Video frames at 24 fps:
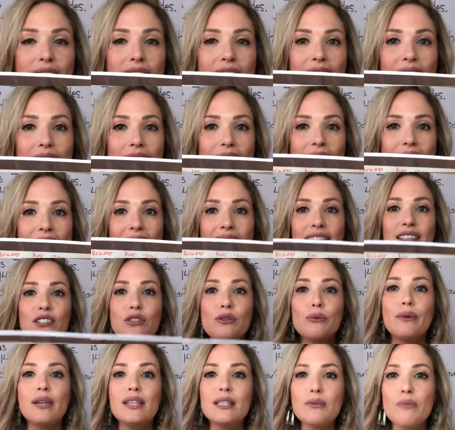that I liked,
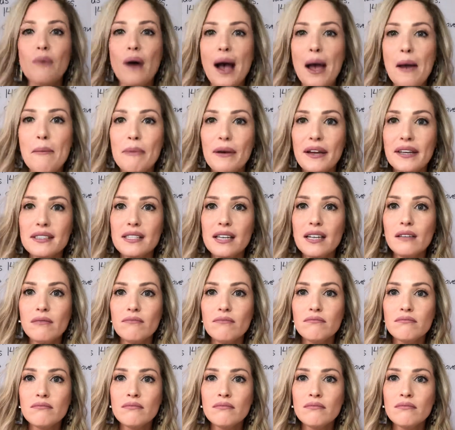the reason why I picked it,